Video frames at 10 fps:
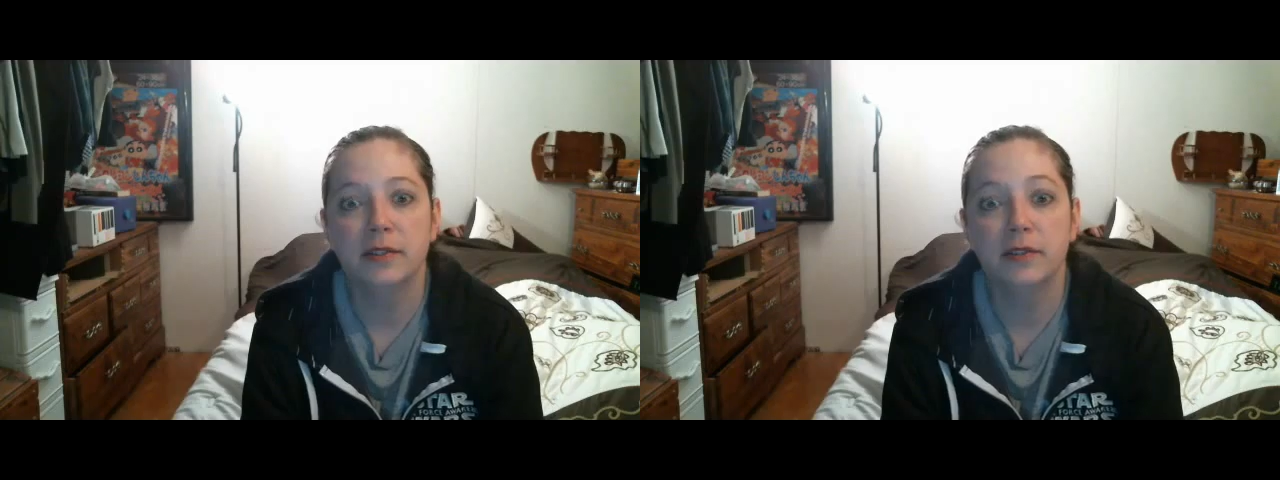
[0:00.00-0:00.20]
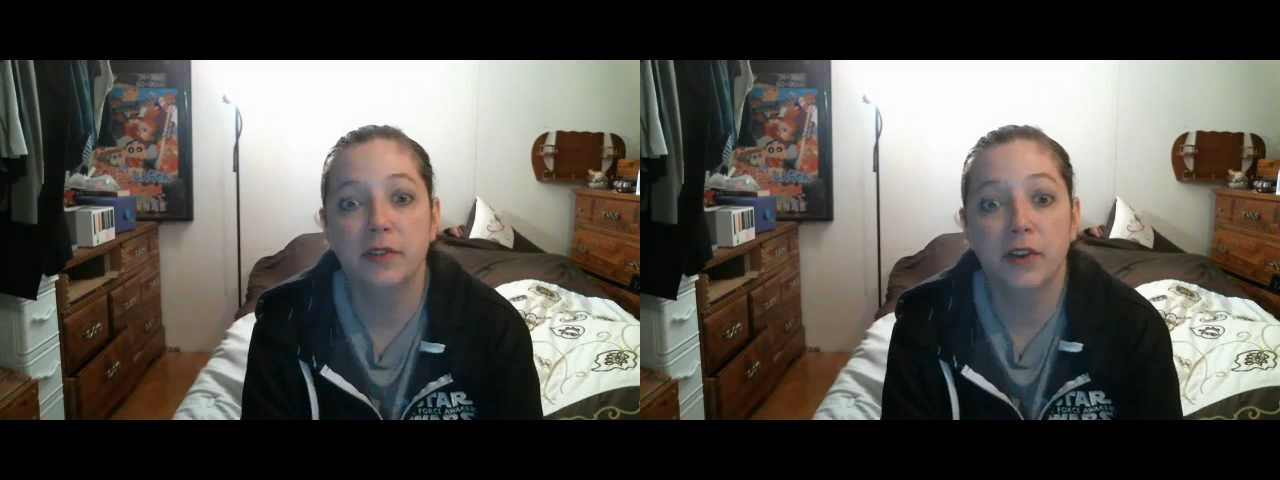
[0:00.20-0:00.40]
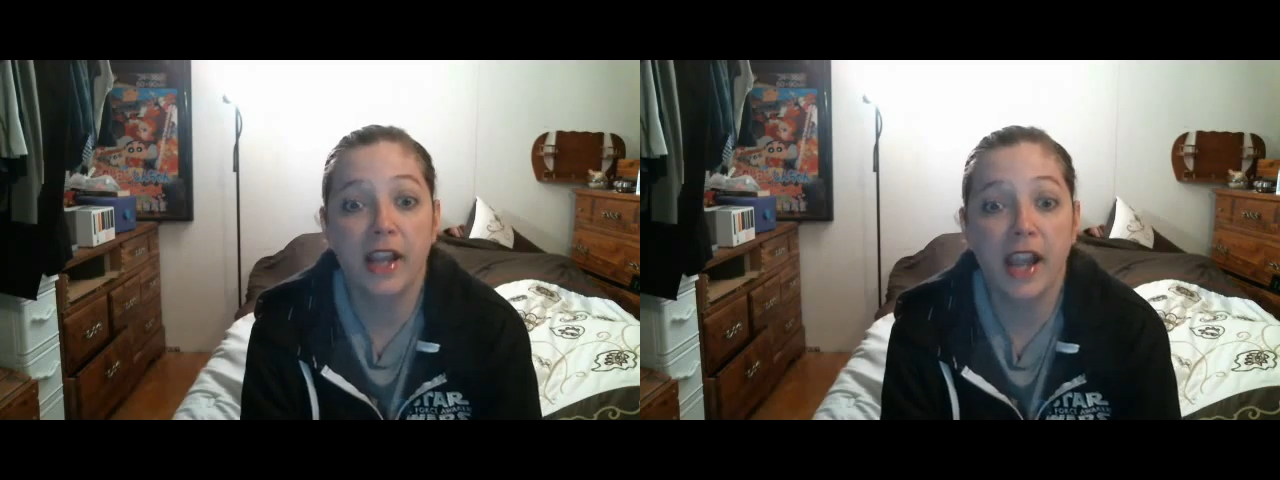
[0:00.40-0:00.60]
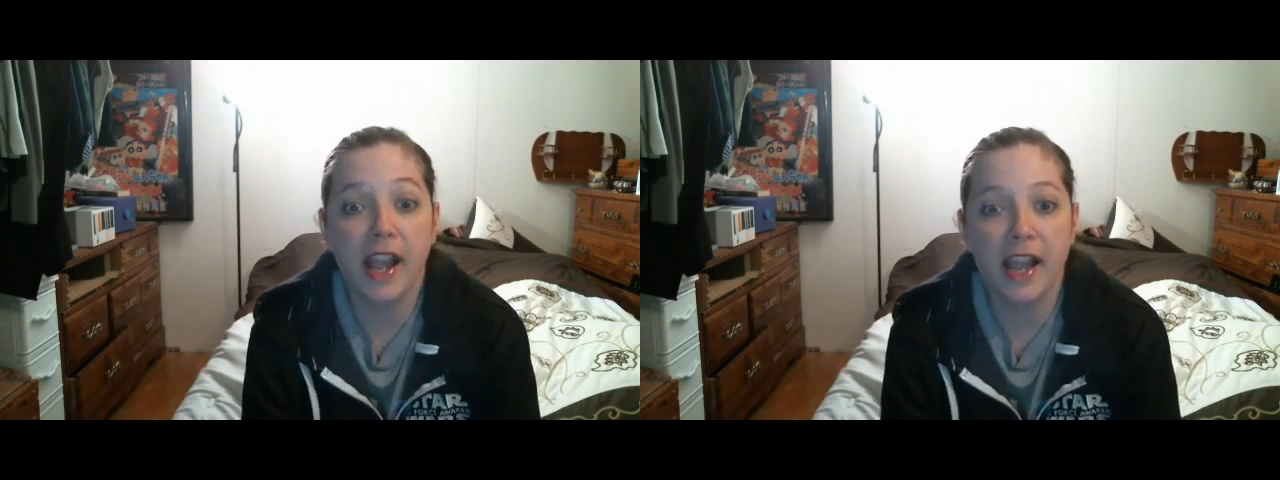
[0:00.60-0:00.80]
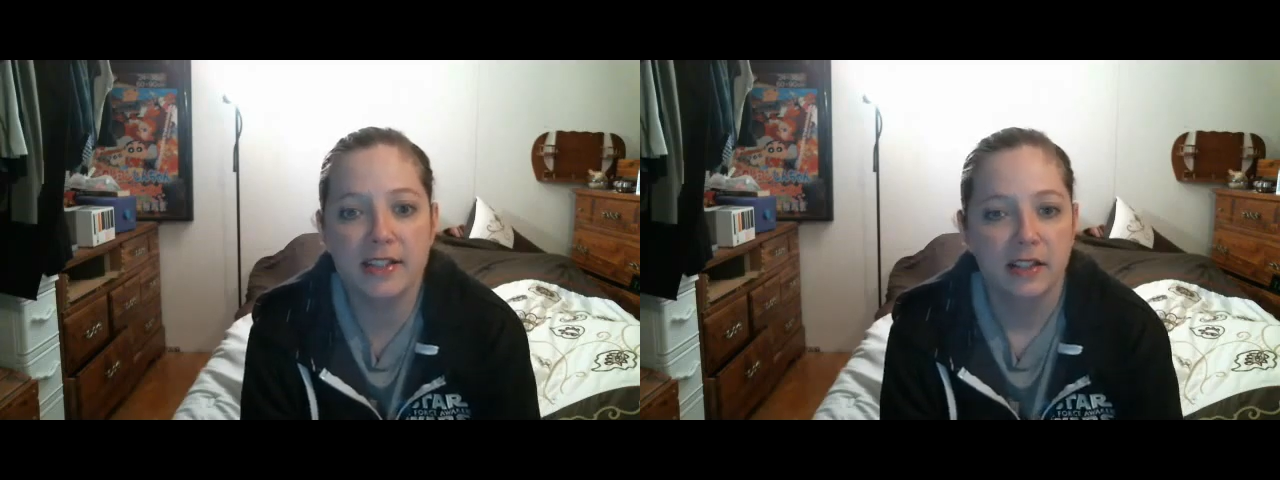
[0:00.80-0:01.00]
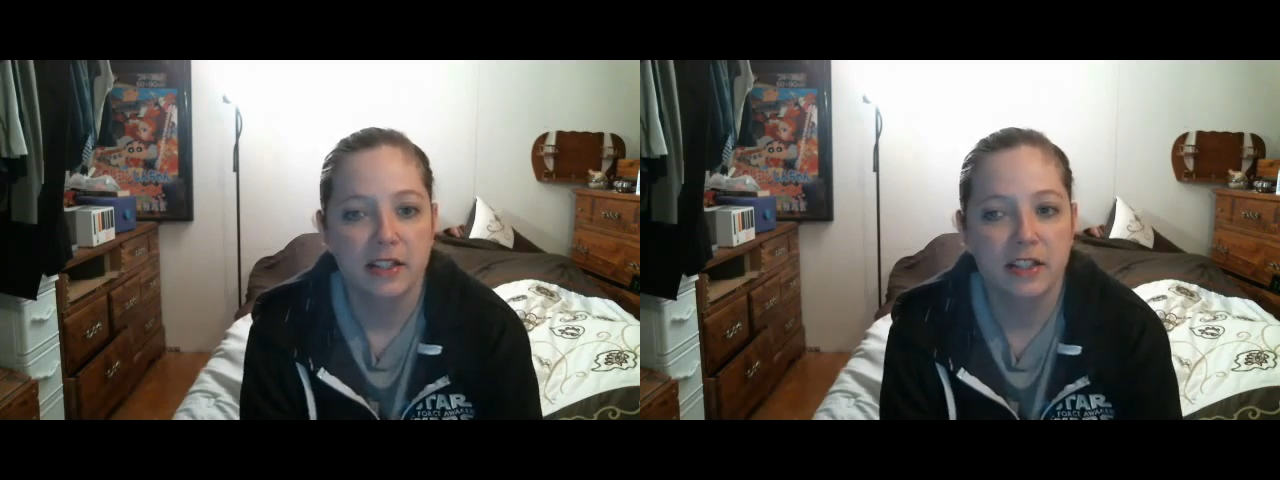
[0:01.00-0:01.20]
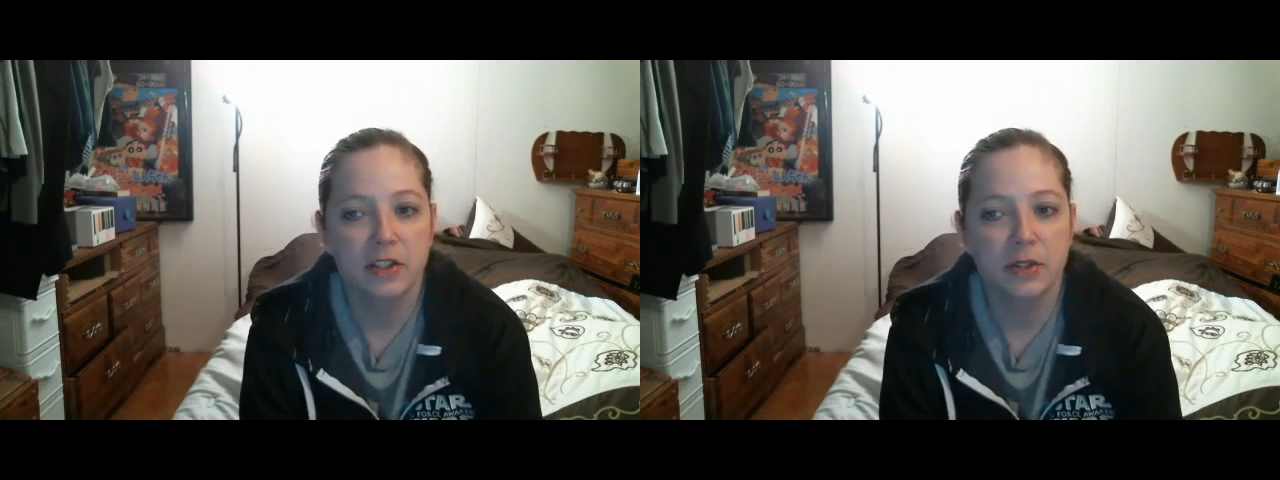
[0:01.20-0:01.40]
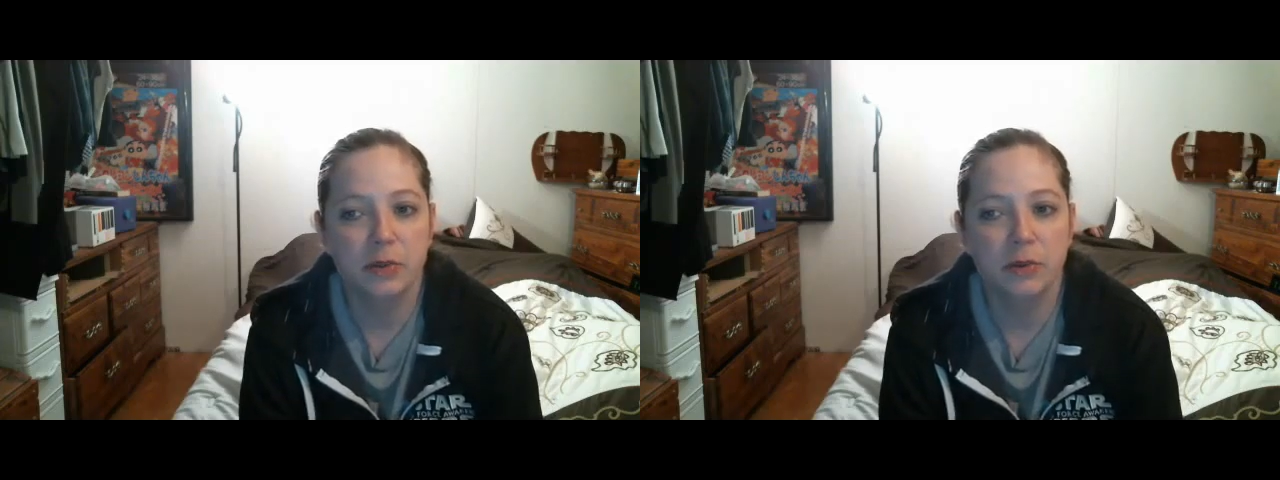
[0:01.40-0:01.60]
forget
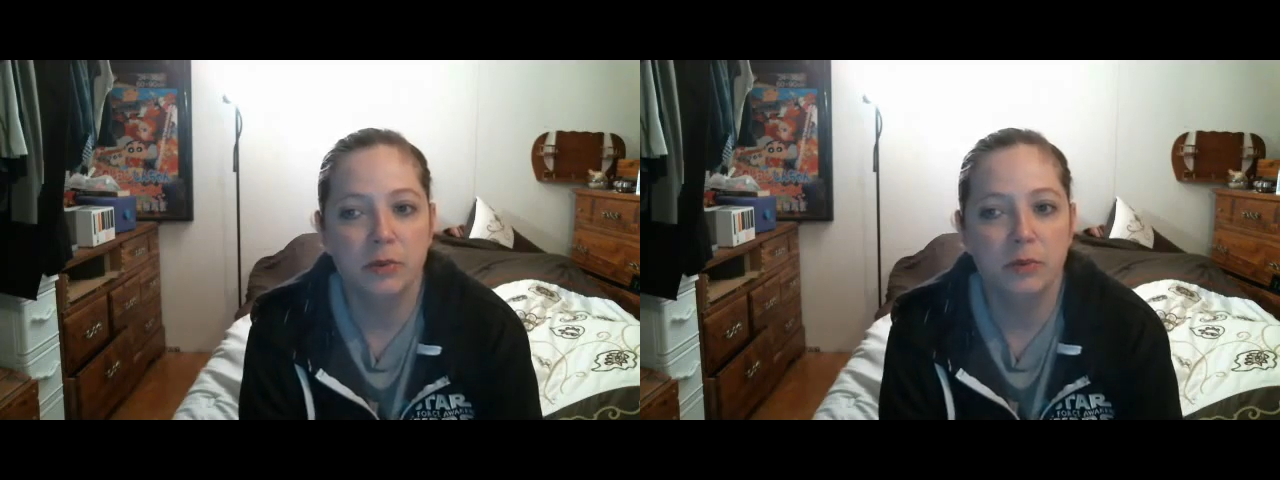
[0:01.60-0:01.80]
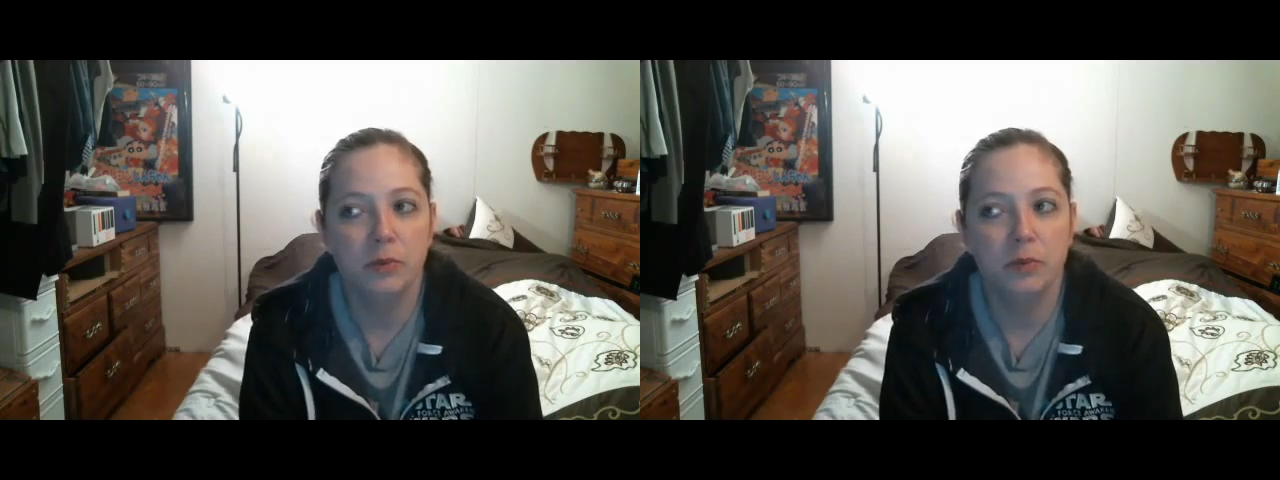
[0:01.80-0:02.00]
to